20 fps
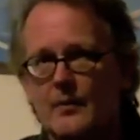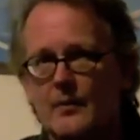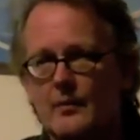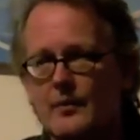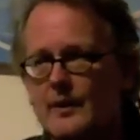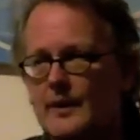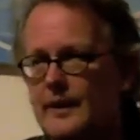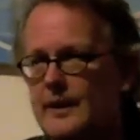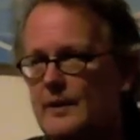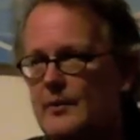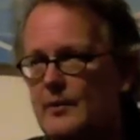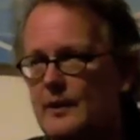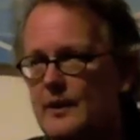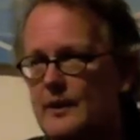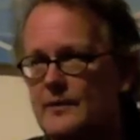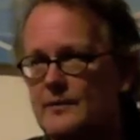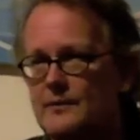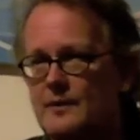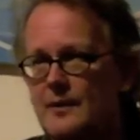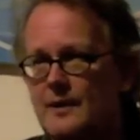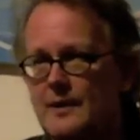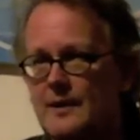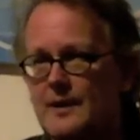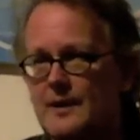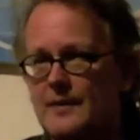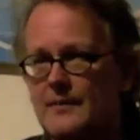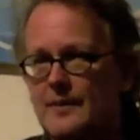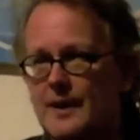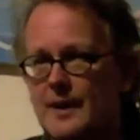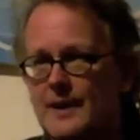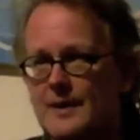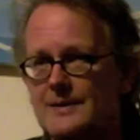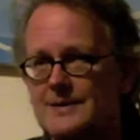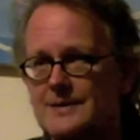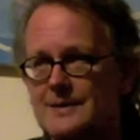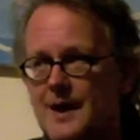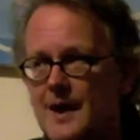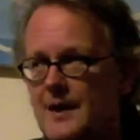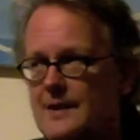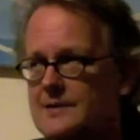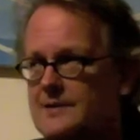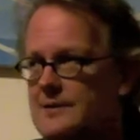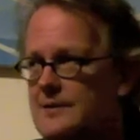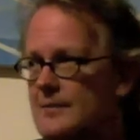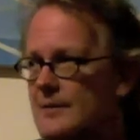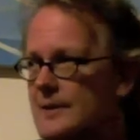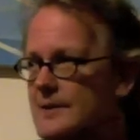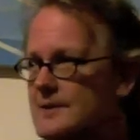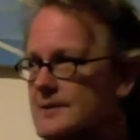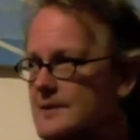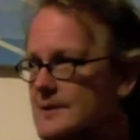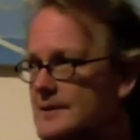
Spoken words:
Really what it's talking about is not so much